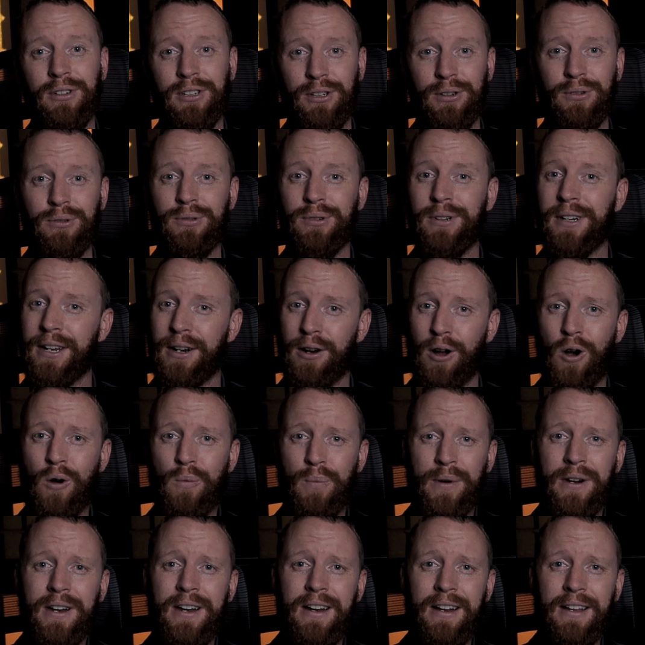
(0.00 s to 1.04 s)
you can
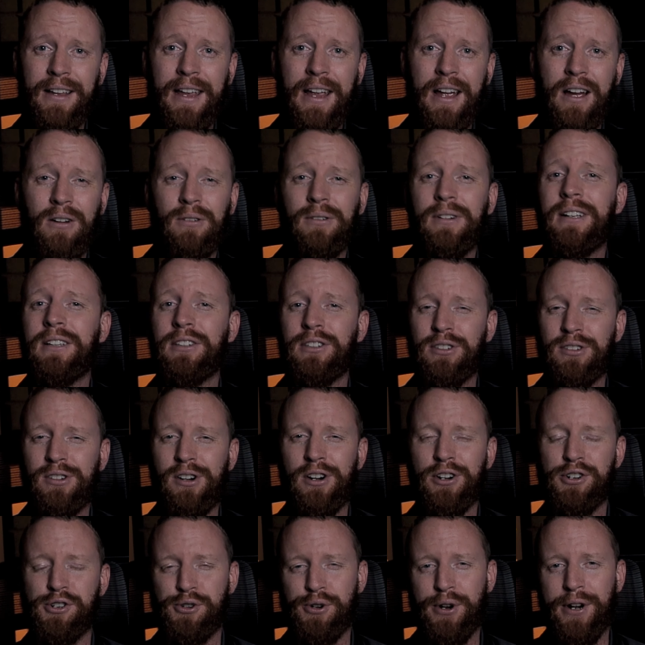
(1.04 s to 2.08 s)
open an account and
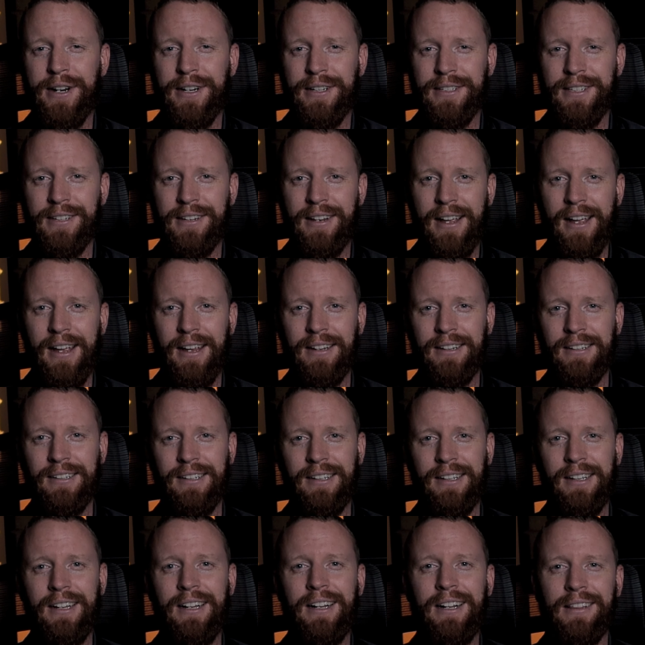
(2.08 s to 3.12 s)
start trading today.
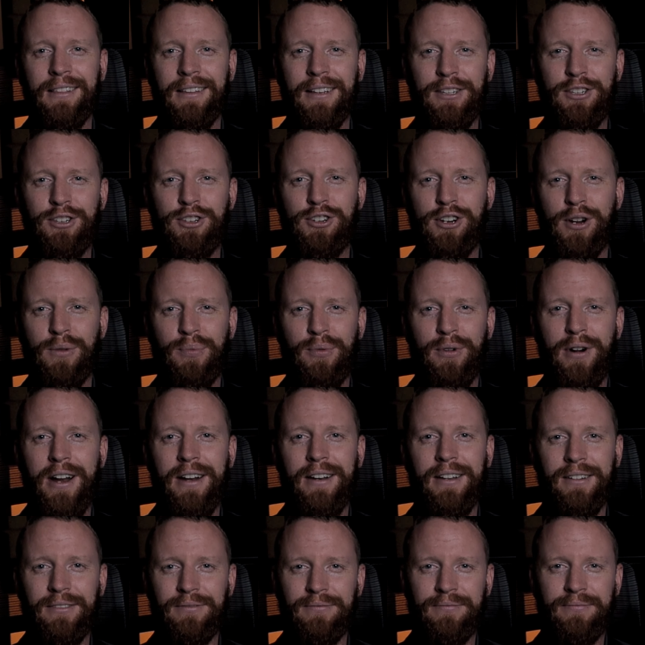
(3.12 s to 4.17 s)
Let's jump
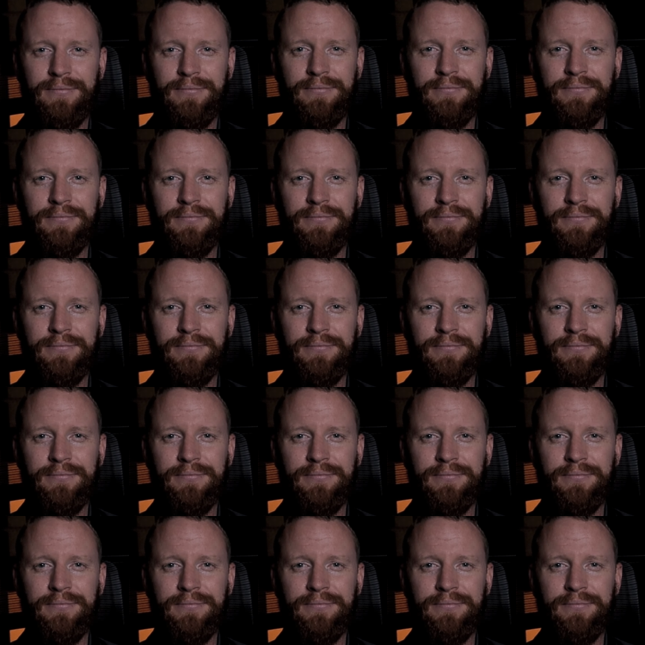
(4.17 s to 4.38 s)
right in.